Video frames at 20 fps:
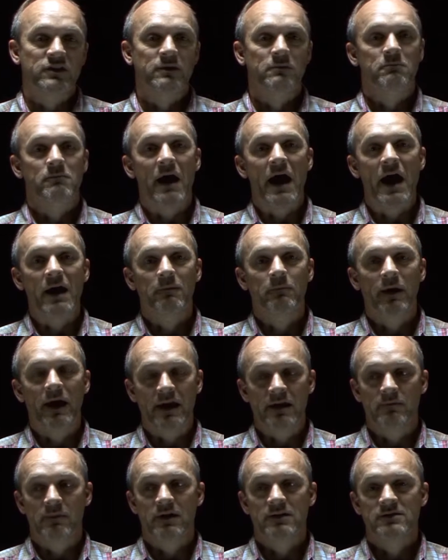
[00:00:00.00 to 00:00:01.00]
in back
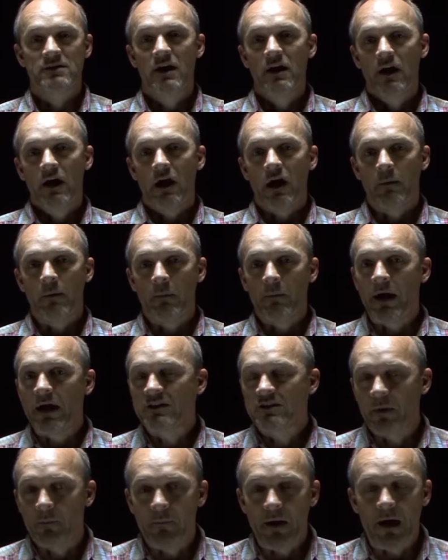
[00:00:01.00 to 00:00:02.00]
payments. I'm
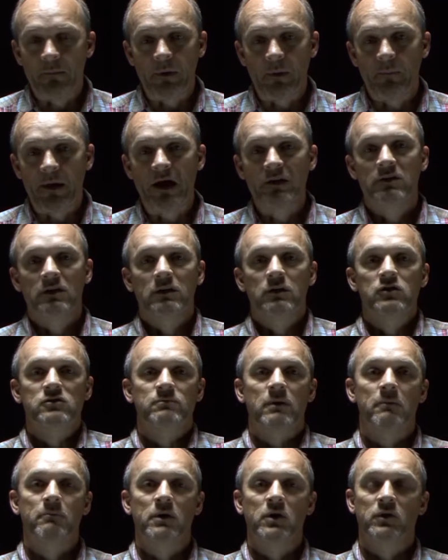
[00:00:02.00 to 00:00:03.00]
about to lose
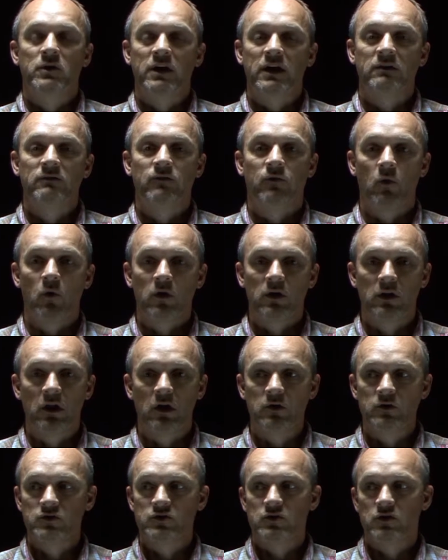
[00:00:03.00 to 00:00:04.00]
my building in
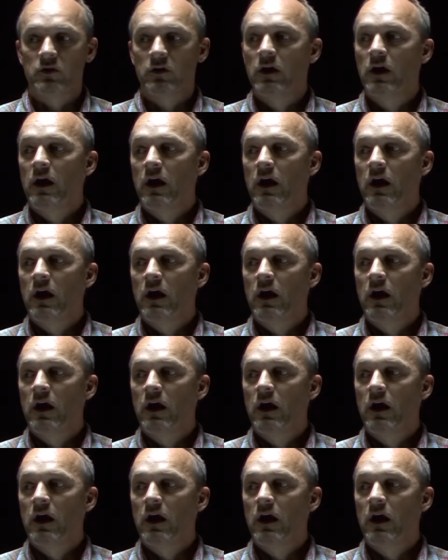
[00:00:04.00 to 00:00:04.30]
foreclosure.